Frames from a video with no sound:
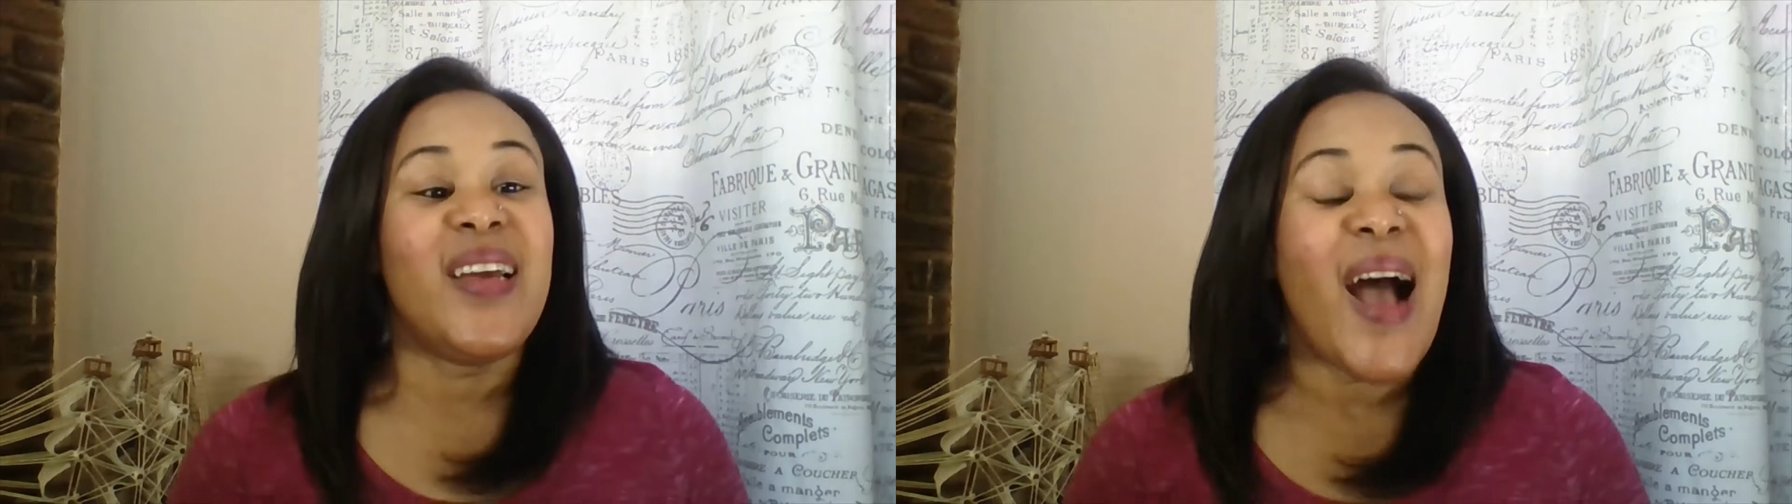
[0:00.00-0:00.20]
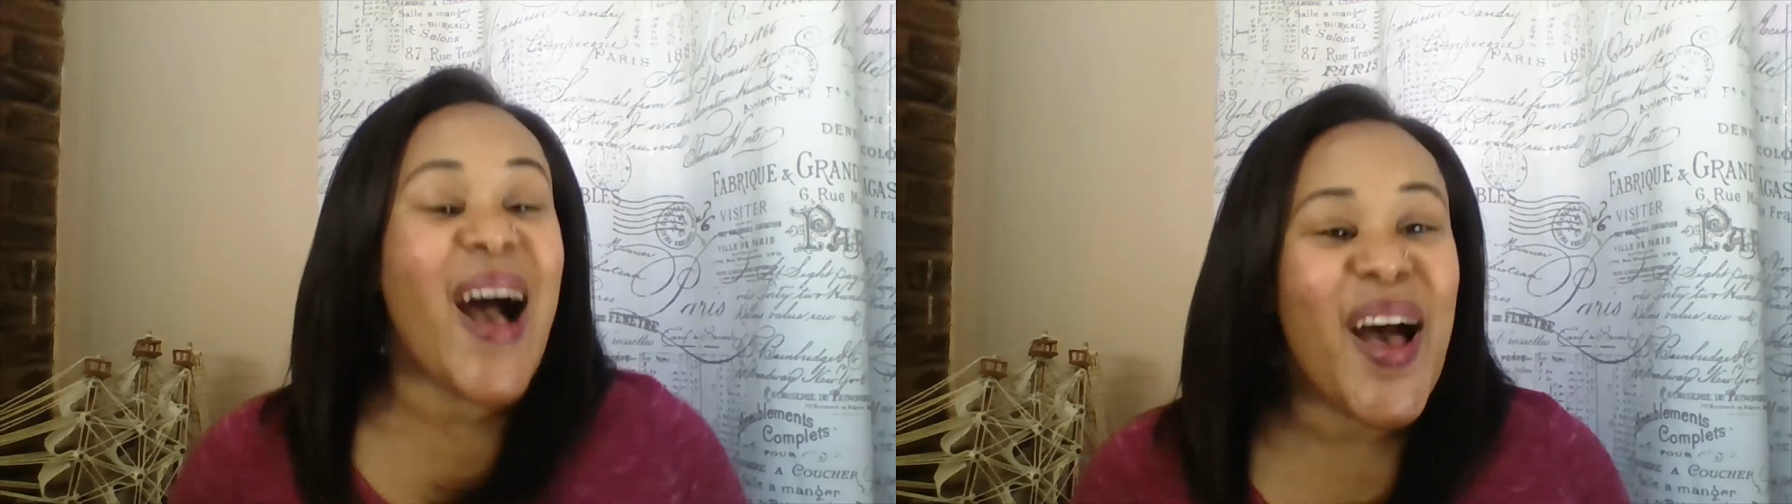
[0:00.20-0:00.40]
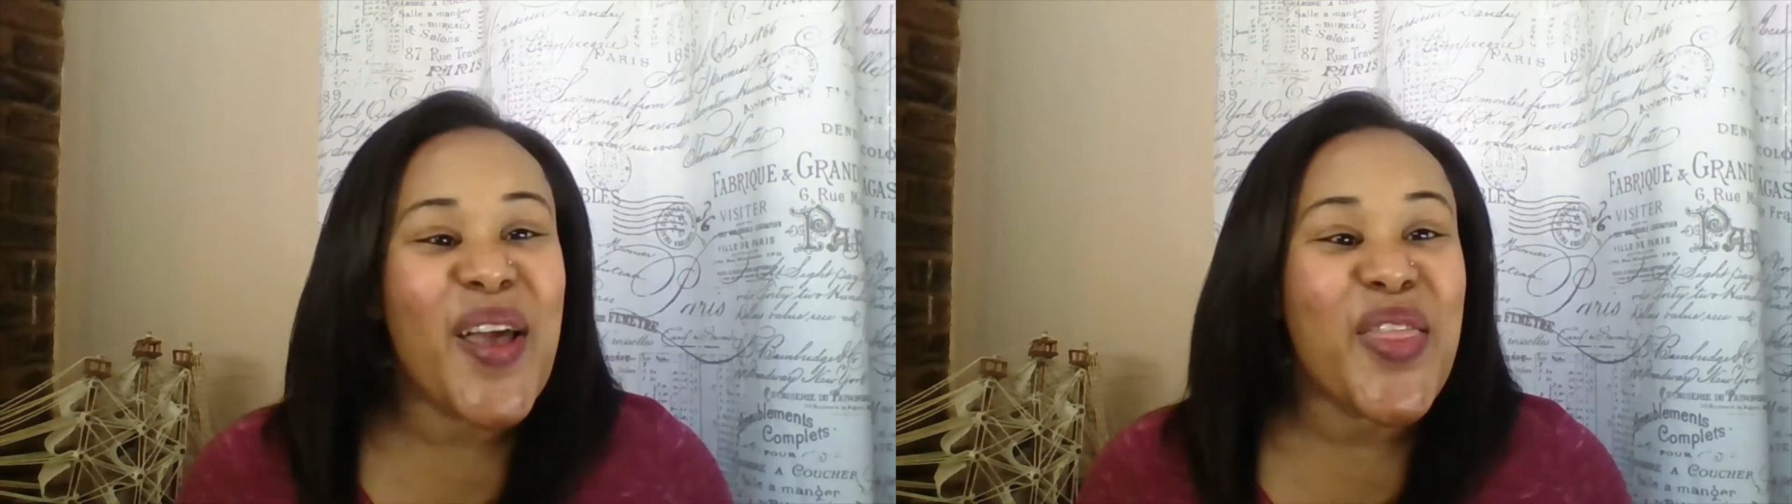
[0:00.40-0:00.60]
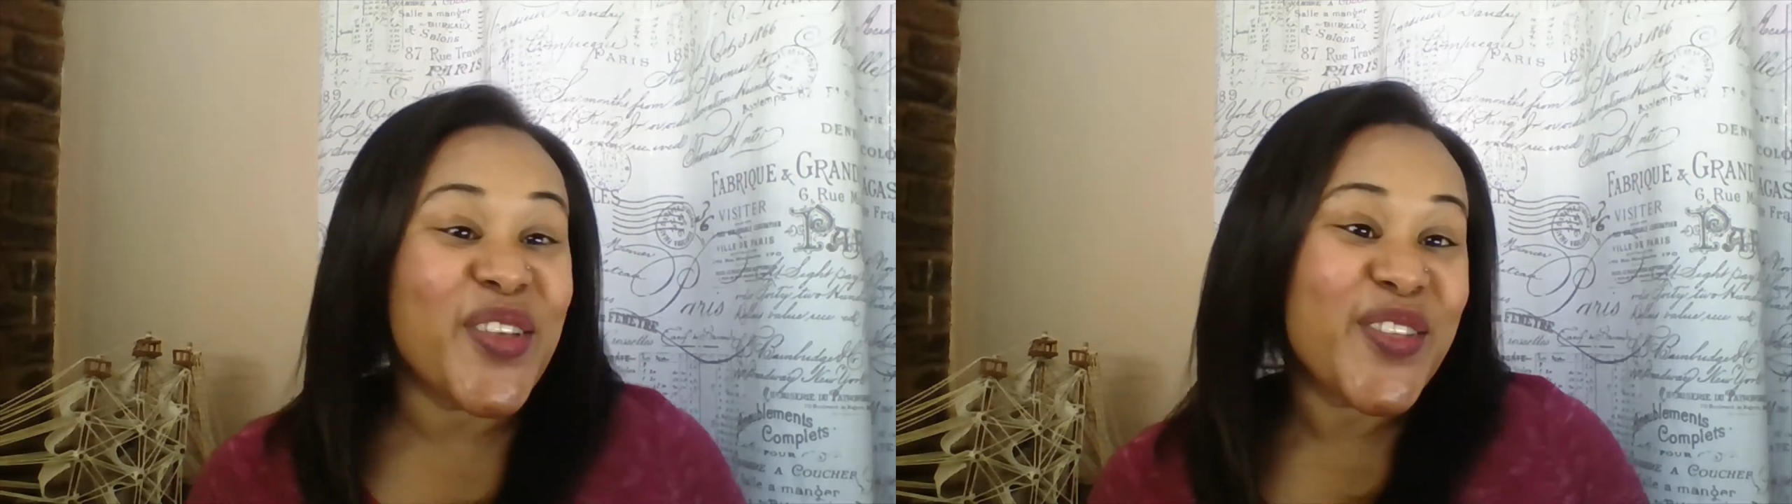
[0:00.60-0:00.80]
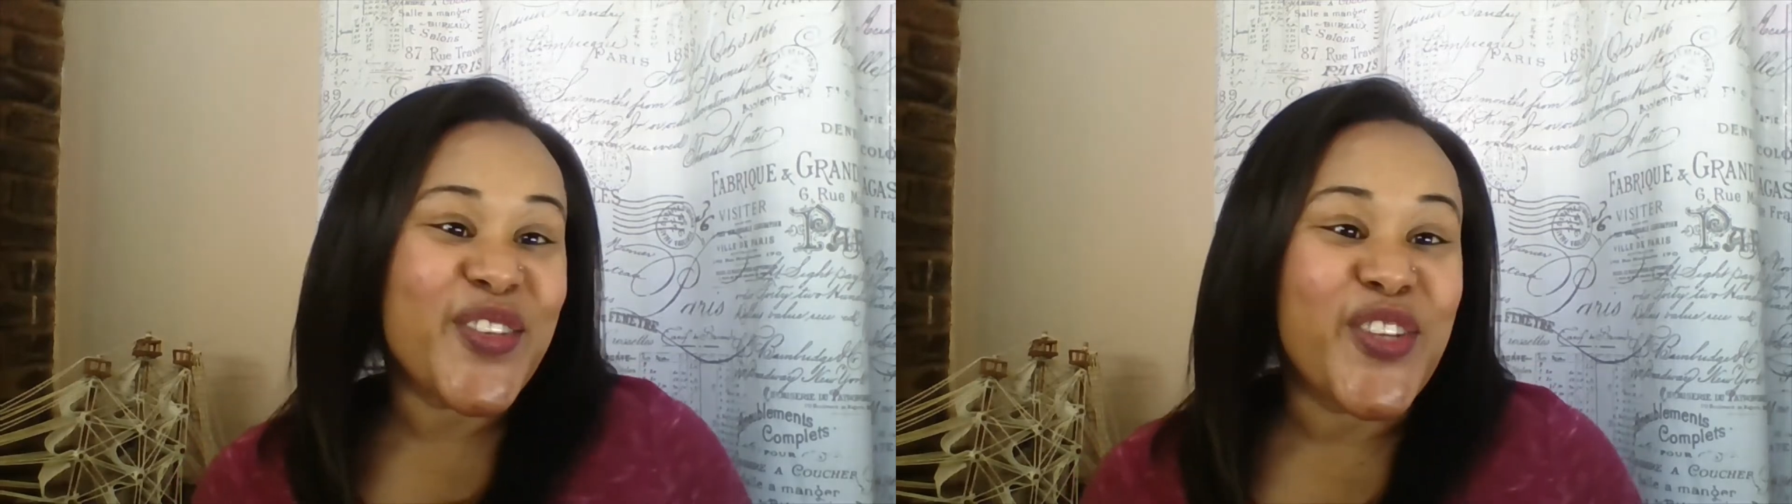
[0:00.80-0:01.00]
Hi,
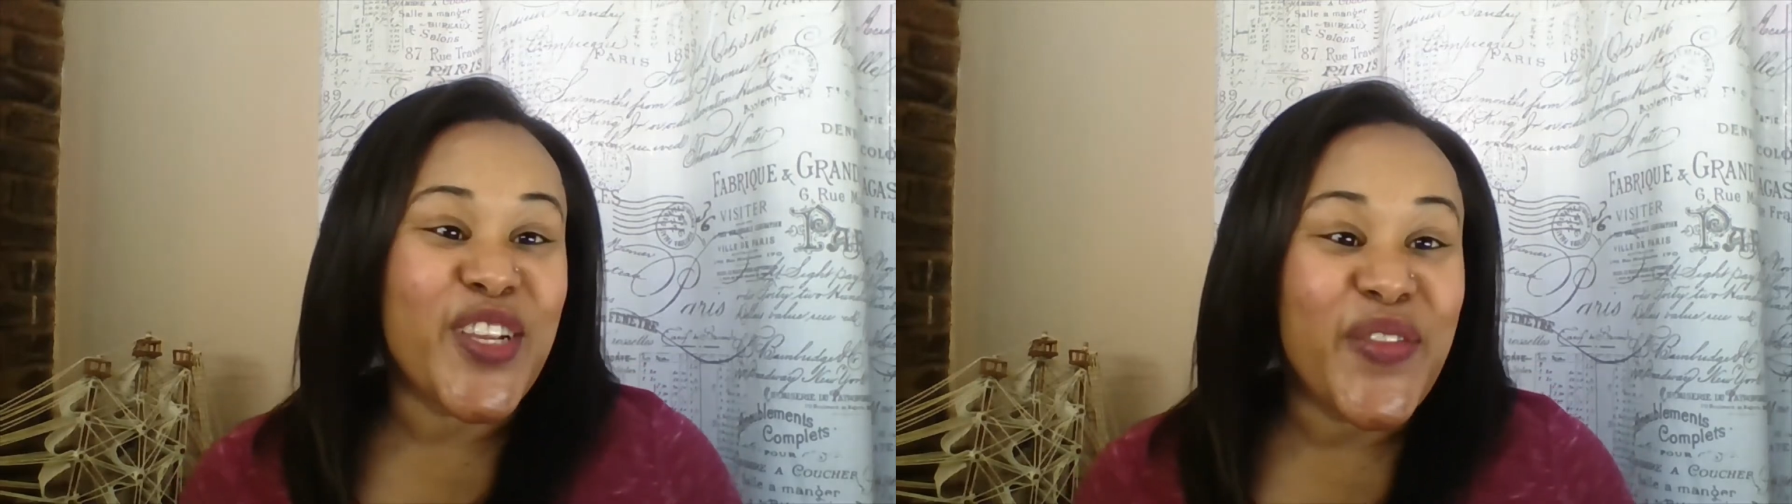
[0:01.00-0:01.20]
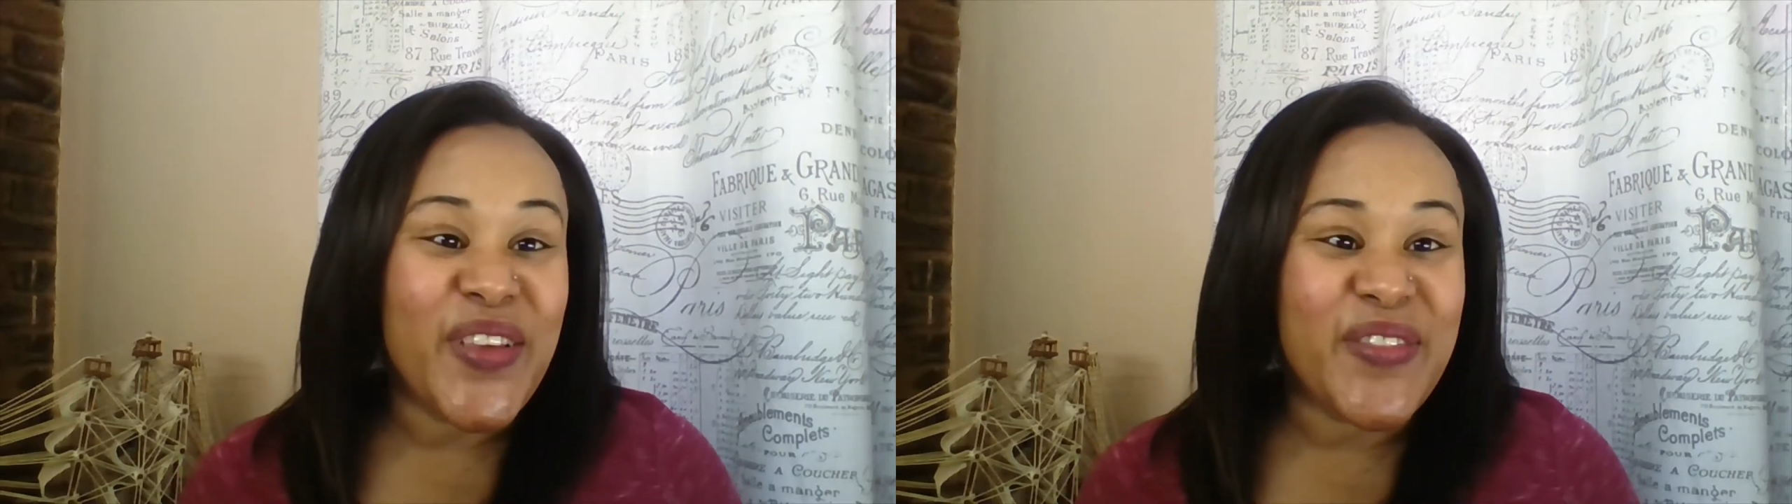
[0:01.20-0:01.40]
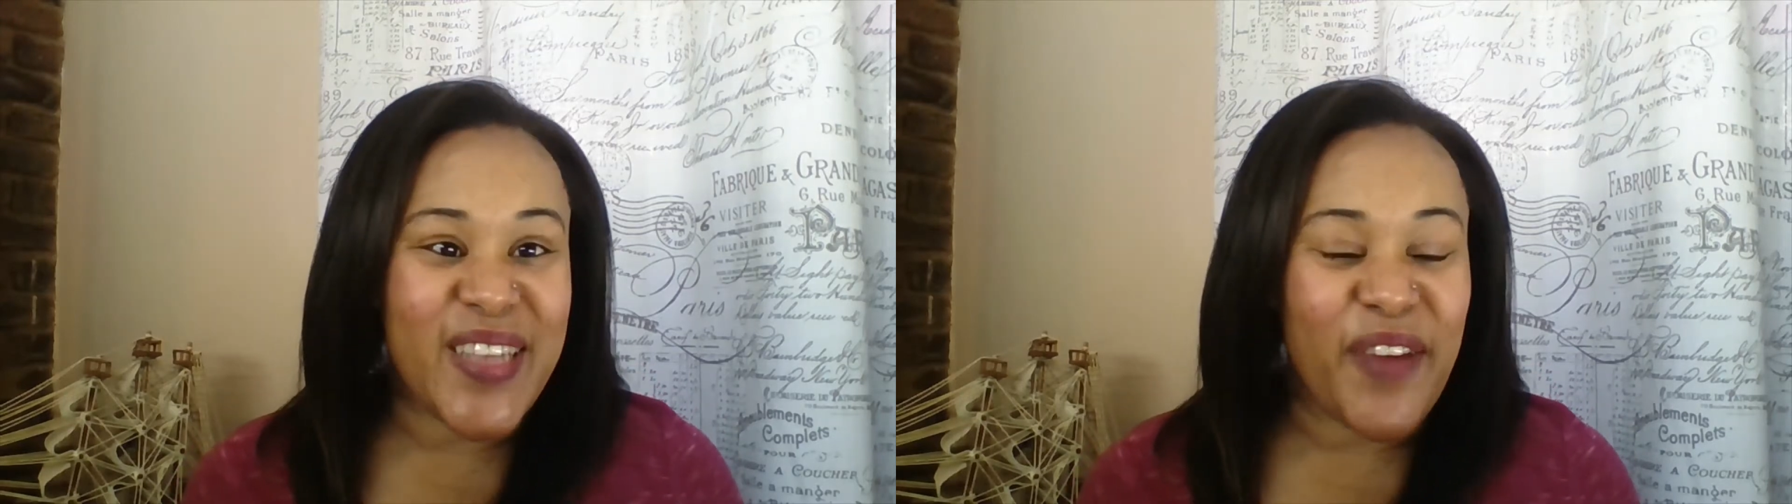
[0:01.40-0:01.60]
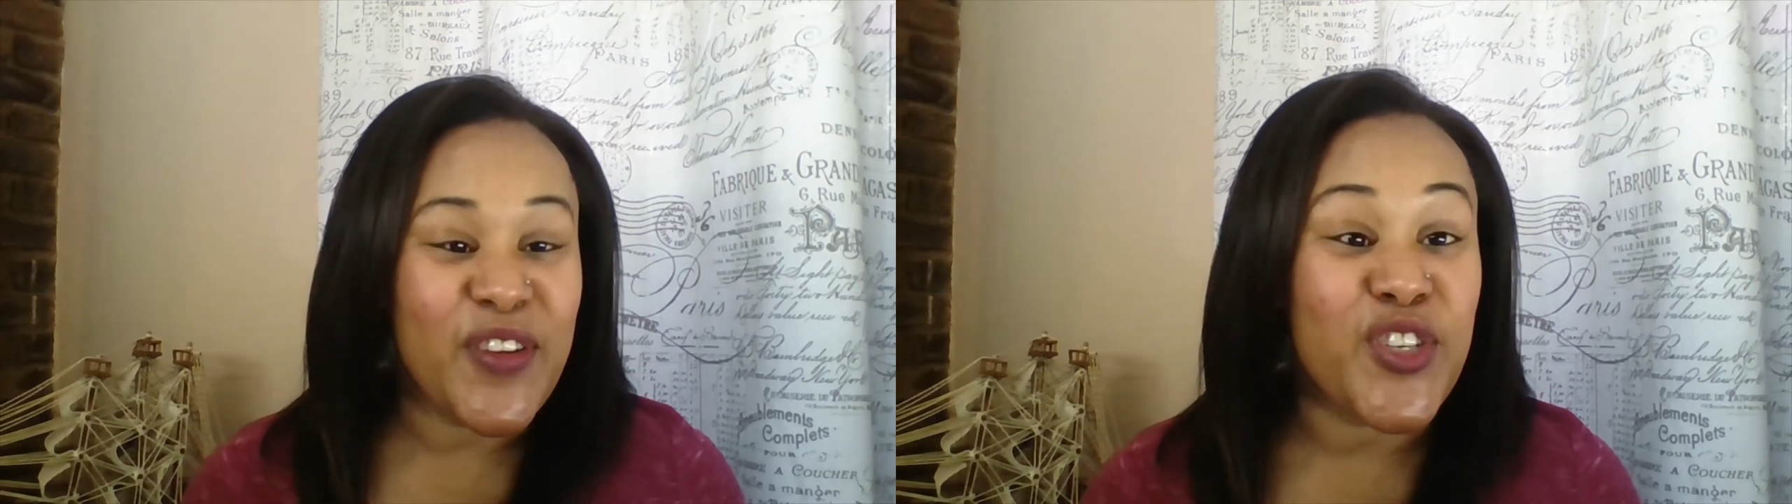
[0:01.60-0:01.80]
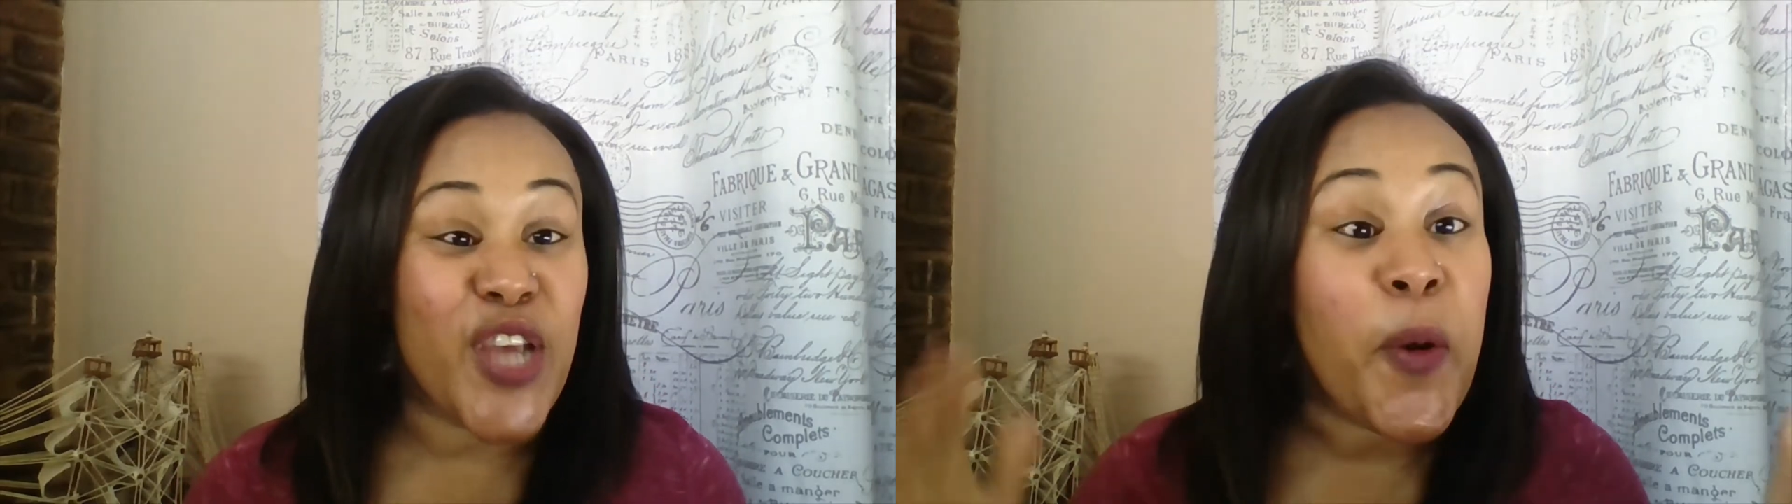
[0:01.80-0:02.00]
this is Genevieve Stafford Jack.